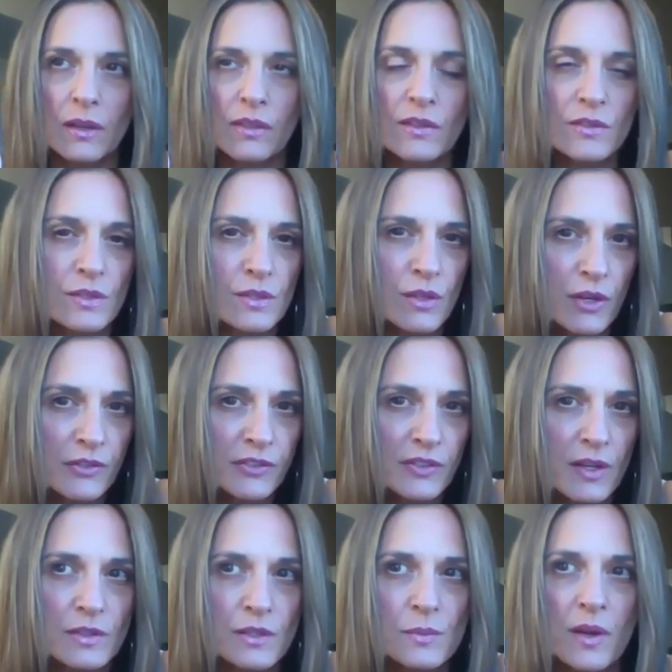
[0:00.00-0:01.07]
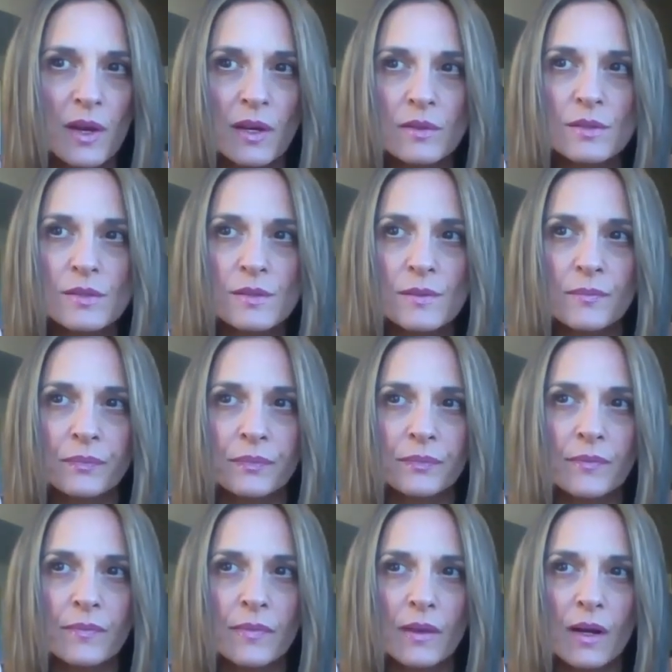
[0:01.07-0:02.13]
The soft aspects
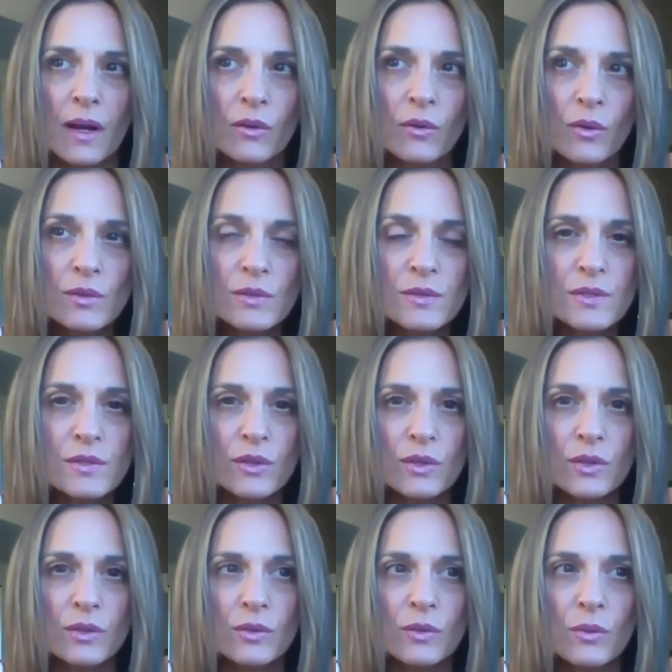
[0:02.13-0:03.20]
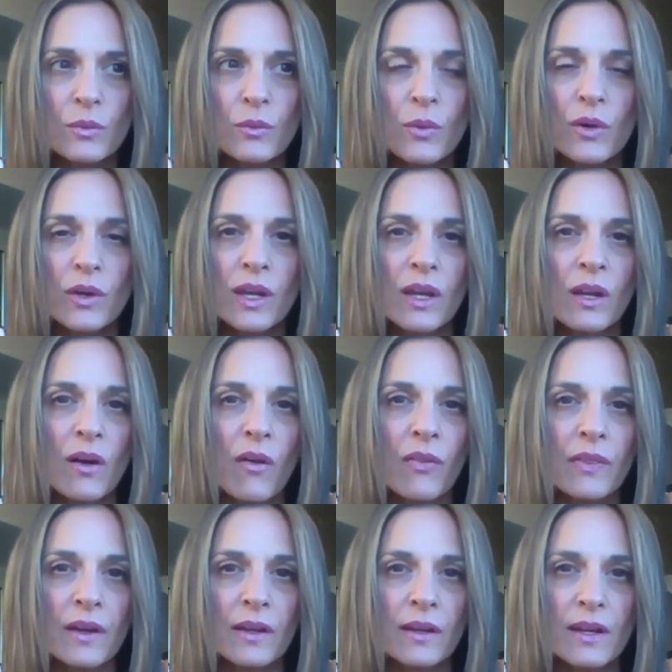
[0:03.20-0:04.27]
are also working on
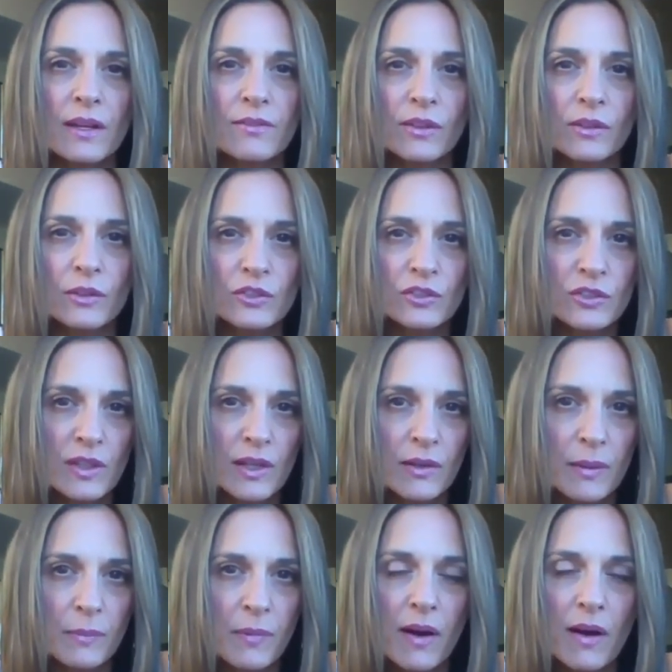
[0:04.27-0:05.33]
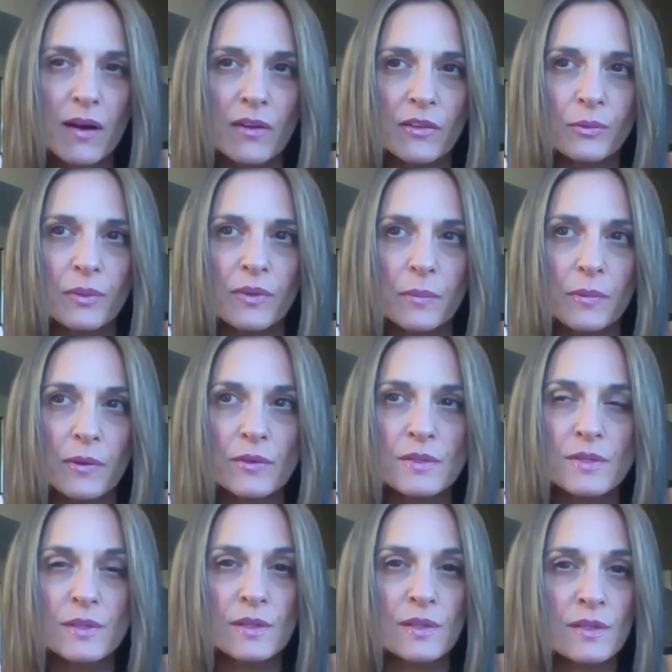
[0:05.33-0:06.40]
that evolutionary path where the
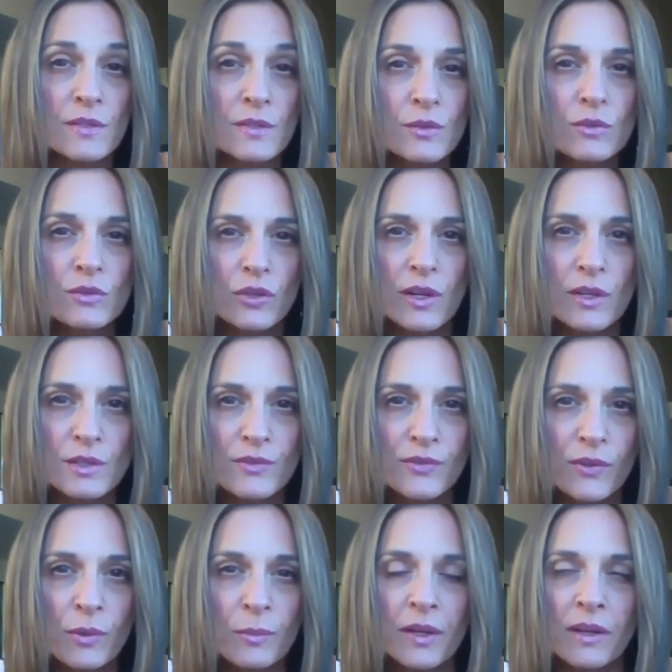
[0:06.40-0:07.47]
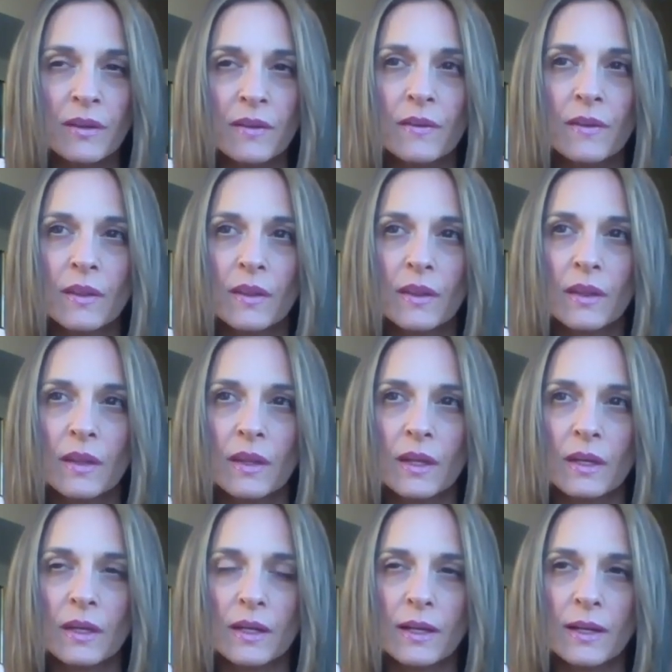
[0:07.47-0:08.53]
person is still transforming,
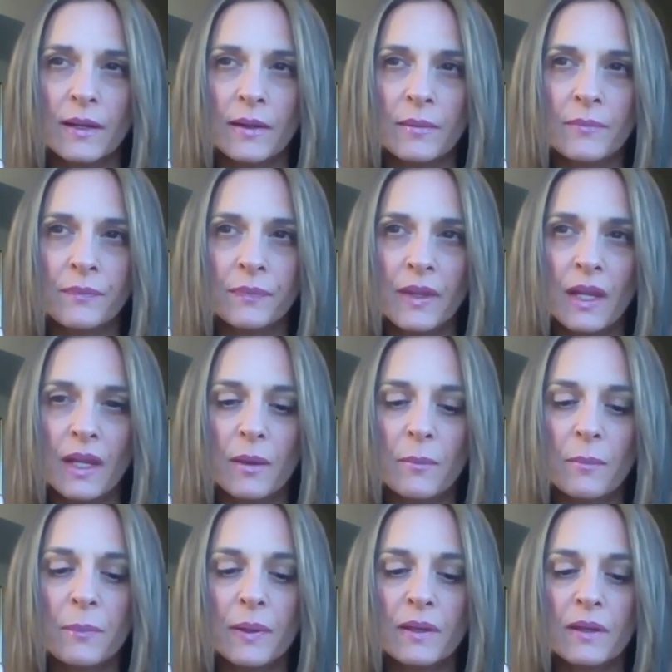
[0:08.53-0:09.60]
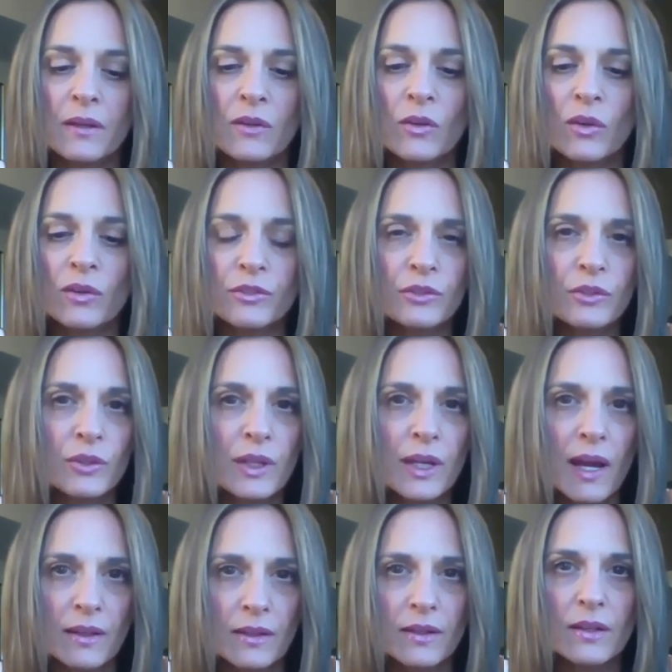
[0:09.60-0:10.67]
um, but not through
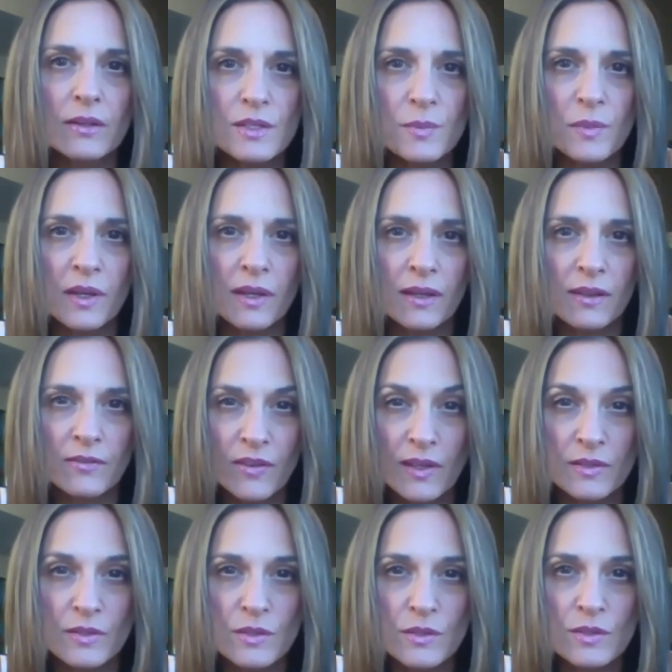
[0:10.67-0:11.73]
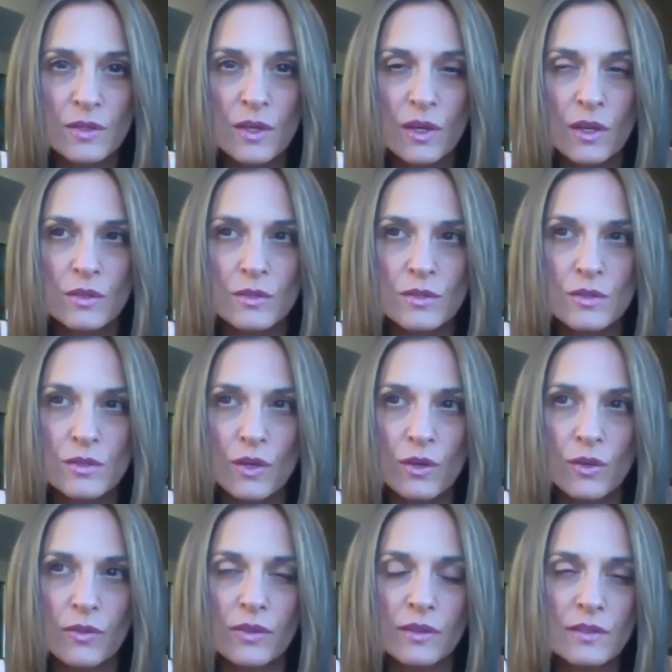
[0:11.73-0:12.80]
cataclysmic events.
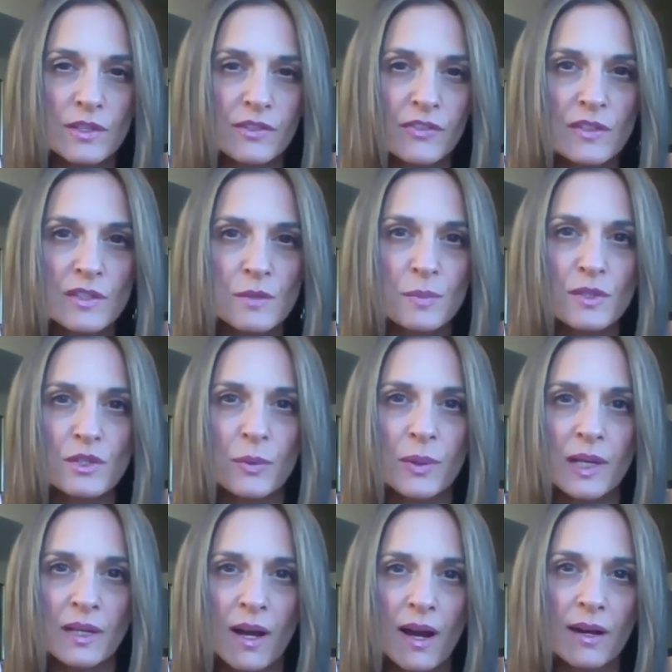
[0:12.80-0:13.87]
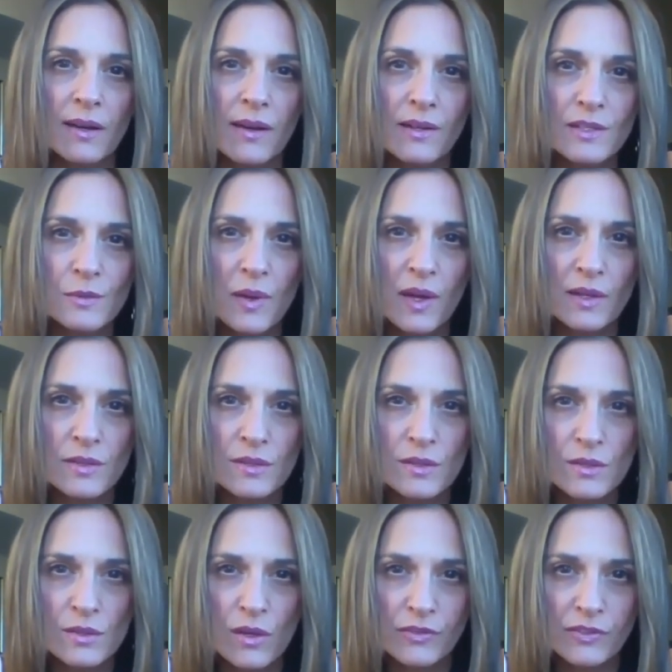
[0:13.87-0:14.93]
So the difference between hard aspects and
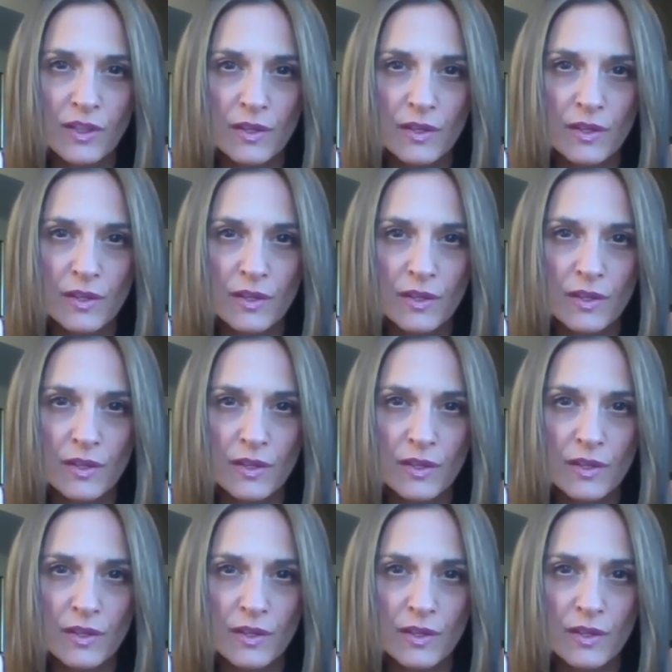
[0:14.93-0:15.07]
soft